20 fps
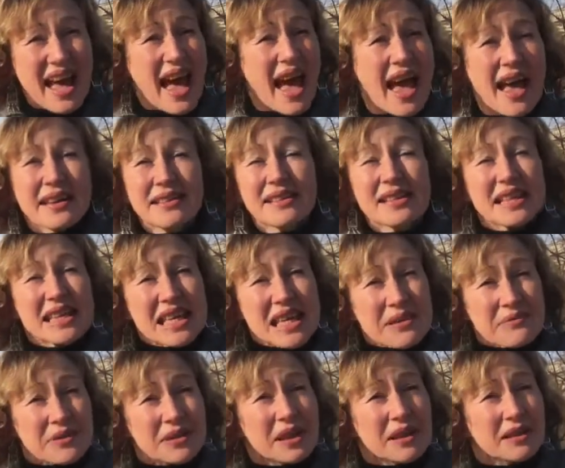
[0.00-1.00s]
and
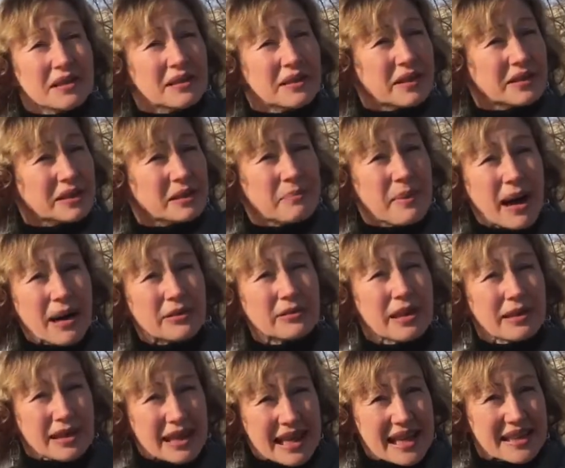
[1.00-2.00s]
even not about
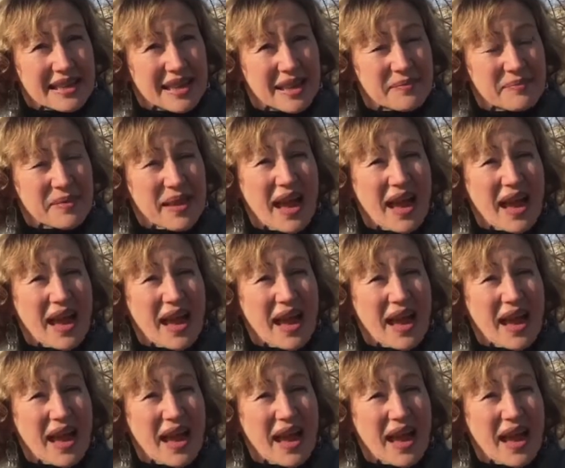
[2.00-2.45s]
the theater.